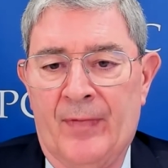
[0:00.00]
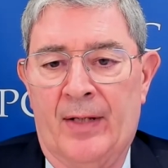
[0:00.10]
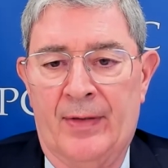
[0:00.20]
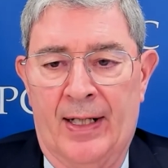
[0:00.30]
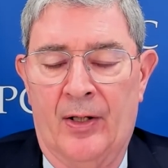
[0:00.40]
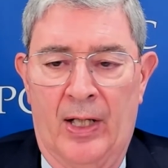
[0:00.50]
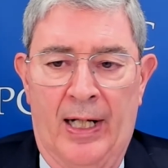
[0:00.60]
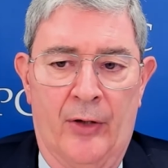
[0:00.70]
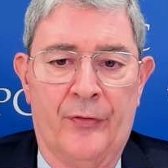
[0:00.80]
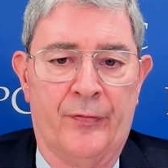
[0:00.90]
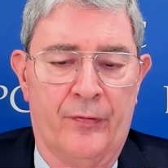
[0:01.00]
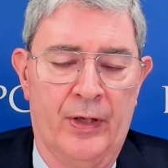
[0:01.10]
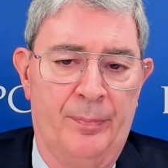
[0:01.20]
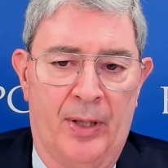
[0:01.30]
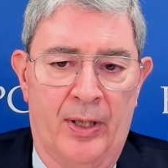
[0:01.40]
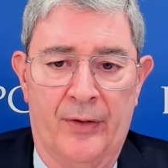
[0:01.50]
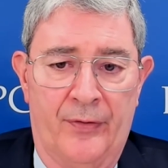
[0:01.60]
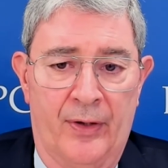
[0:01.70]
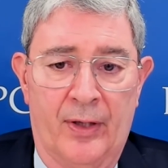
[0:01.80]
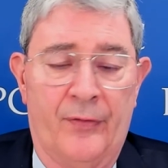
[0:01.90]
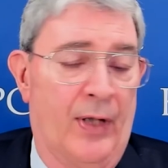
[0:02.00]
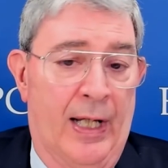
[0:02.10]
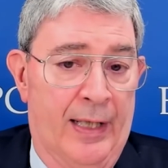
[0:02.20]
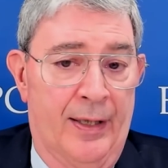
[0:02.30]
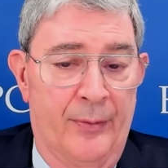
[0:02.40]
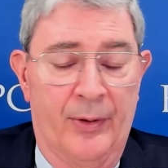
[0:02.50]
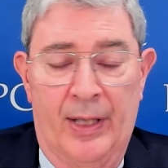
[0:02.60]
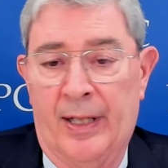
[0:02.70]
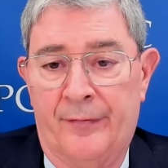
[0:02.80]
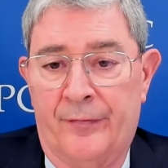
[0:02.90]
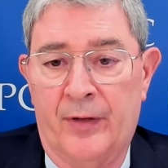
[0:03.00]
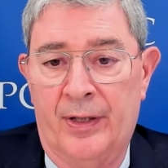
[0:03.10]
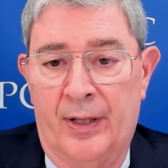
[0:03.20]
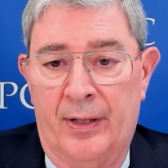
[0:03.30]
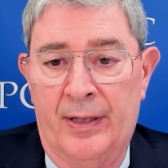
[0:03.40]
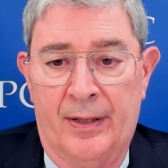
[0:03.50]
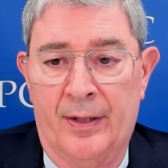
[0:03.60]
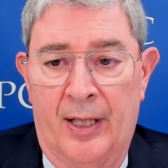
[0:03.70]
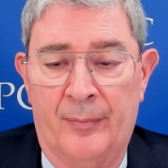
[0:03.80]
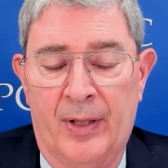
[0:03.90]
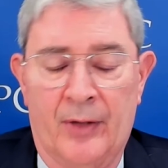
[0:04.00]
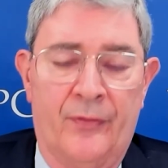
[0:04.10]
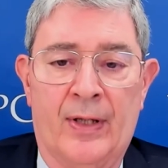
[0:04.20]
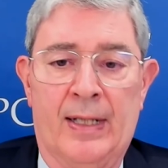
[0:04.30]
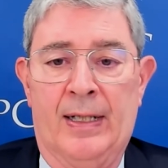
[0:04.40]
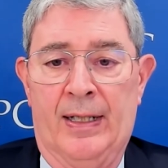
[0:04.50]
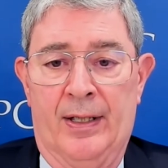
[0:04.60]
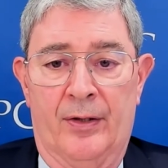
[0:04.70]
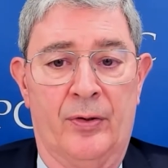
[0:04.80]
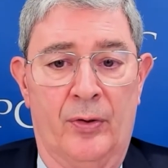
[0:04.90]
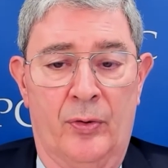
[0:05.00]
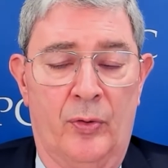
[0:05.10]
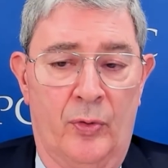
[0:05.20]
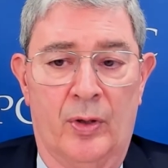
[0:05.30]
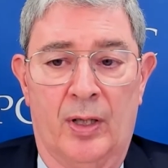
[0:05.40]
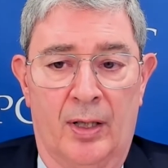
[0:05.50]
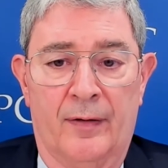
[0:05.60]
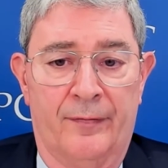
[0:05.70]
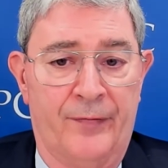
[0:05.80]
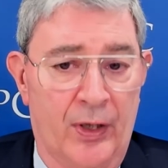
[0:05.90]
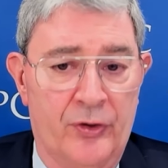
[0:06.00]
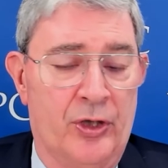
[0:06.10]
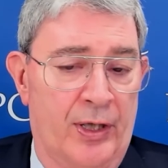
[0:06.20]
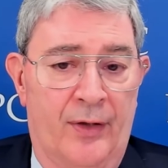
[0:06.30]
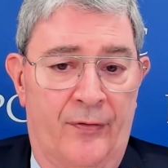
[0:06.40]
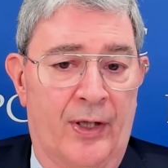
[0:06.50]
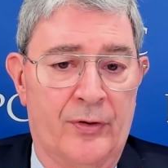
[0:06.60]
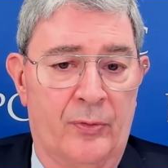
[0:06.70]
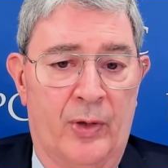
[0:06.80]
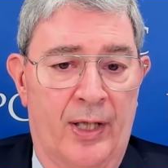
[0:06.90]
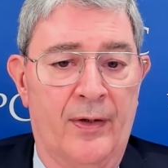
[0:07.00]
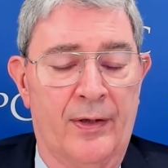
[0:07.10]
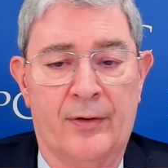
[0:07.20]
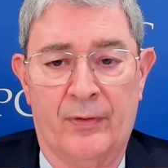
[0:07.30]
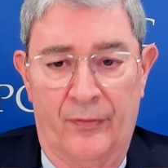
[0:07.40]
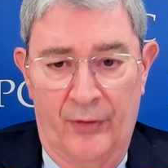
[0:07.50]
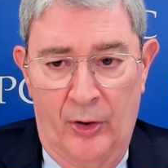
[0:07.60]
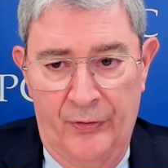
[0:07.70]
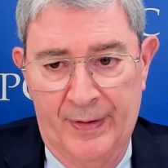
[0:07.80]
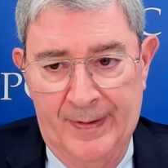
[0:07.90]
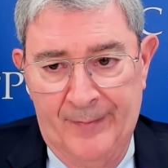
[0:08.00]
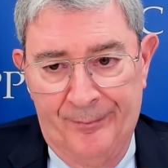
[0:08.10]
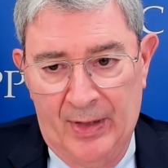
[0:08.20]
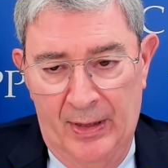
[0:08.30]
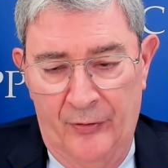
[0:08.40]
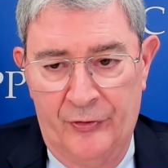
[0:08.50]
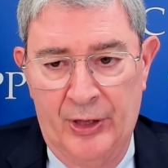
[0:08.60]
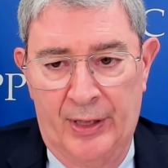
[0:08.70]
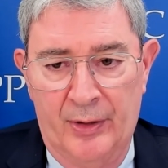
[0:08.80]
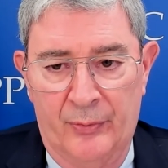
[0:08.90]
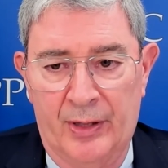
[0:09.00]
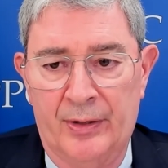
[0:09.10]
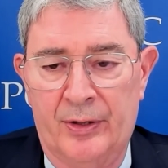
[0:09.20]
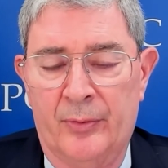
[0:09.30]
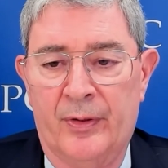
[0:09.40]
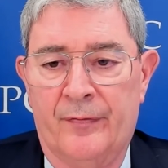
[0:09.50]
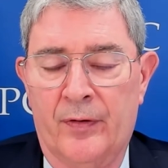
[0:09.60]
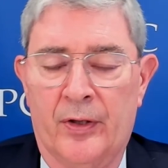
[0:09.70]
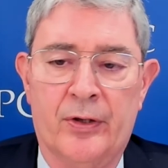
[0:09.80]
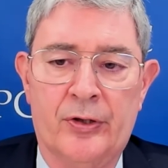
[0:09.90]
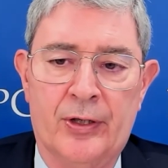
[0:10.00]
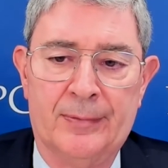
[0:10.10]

that allows free politics and, I would add, free economics to function in such a way that the result is genuine human flourishing.